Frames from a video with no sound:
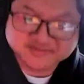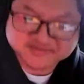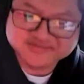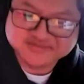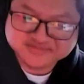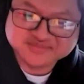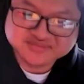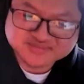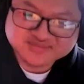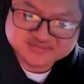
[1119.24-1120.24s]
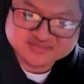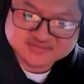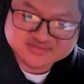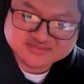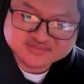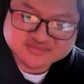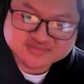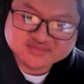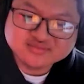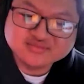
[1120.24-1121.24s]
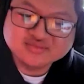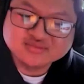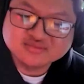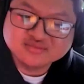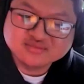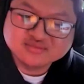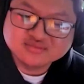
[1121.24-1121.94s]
lot of artists. So you're going to hear my name